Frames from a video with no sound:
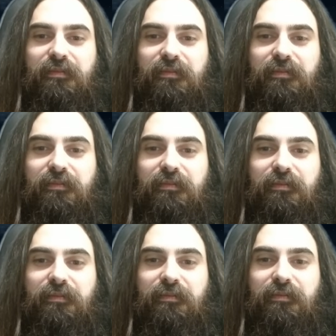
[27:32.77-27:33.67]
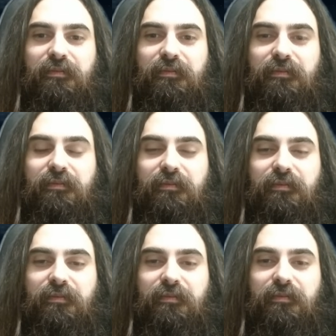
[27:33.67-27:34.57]

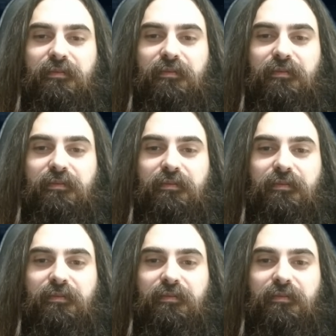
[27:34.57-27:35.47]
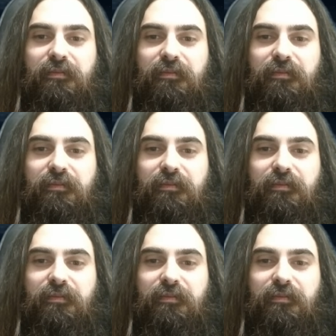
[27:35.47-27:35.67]
The person shown says nothing.